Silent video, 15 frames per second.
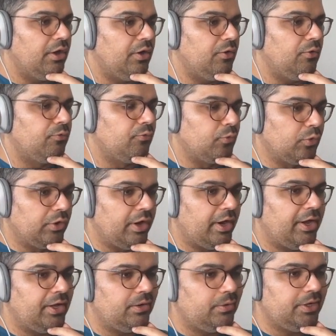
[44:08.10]
For
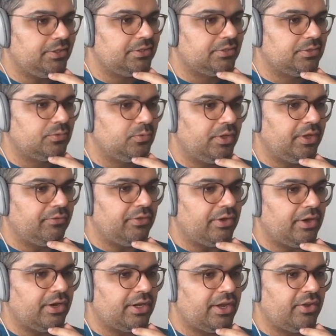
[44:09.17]
iOS, we have the
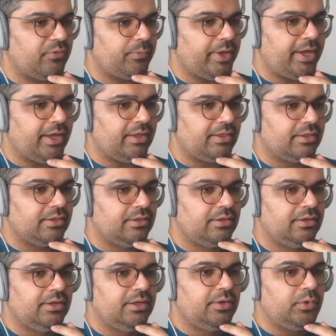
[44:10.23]
archive path.
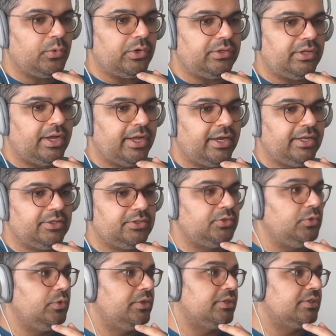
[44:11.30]
We're logging it
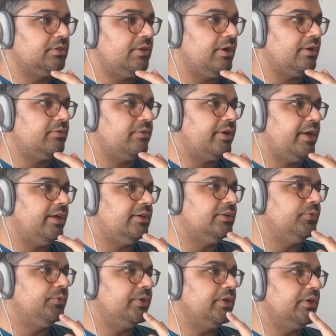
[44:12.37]
to this log file.
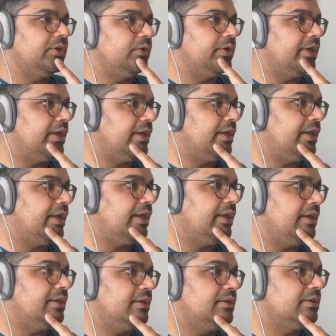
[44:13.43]
We can go ahead
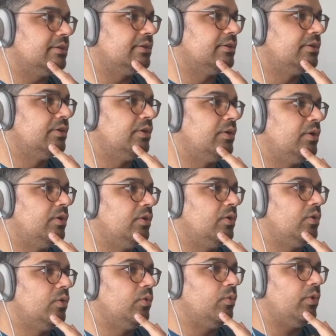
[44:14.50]
and
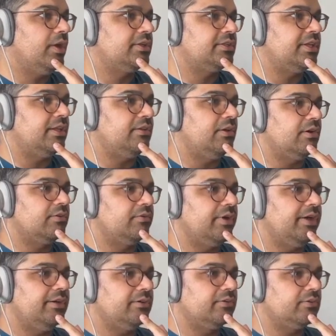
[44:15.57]
watch that log
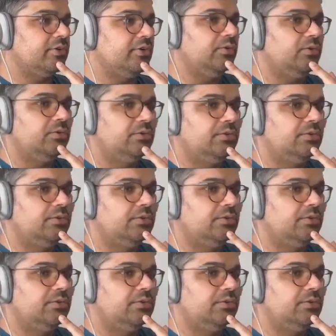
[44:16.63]
file grow.